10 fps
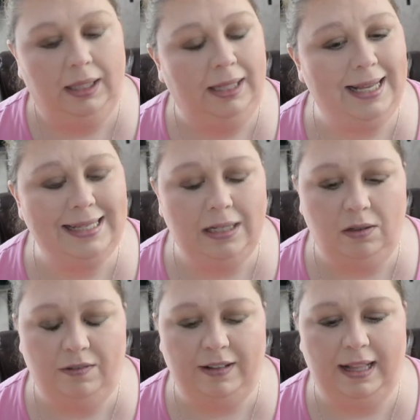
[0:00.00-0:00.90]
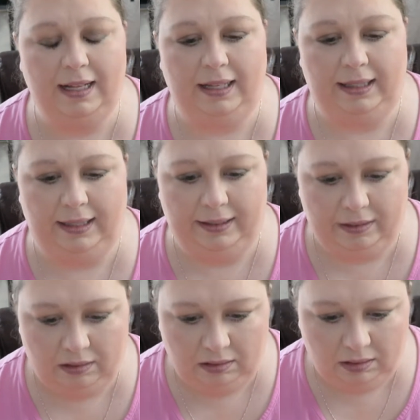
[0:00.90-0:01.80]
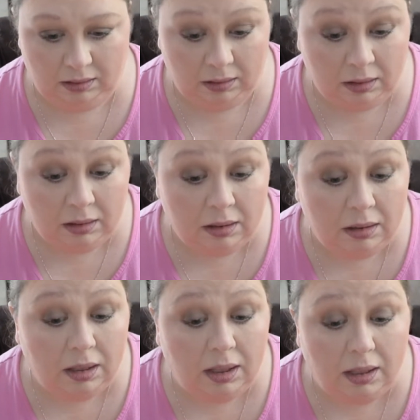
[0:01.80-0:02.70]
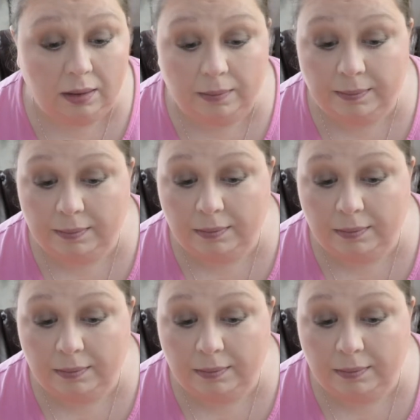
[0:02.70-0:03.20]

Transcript: guys, I don't know if I like it either. Um,